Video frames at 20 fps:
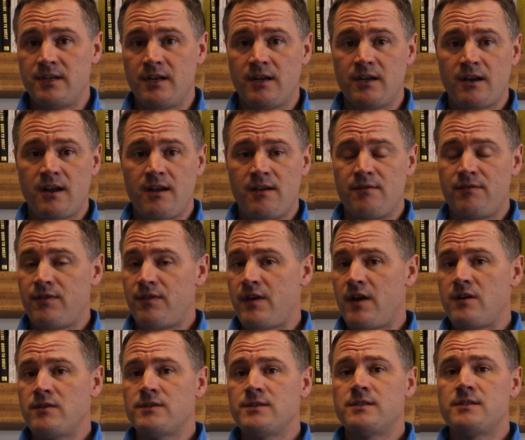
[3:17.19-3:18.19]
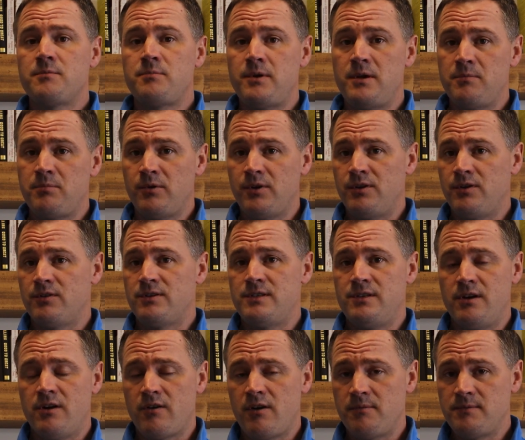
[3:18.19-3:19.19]
They could have thousands of people in their
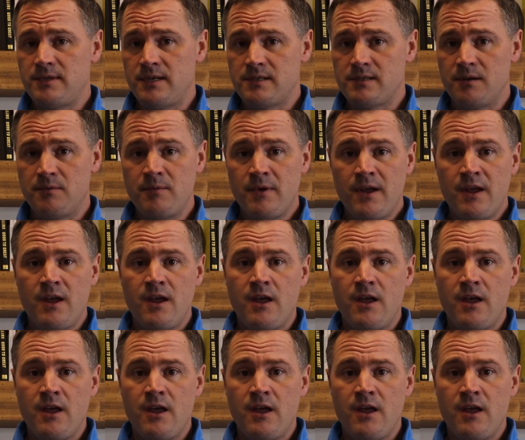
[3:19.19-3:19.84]
CRM system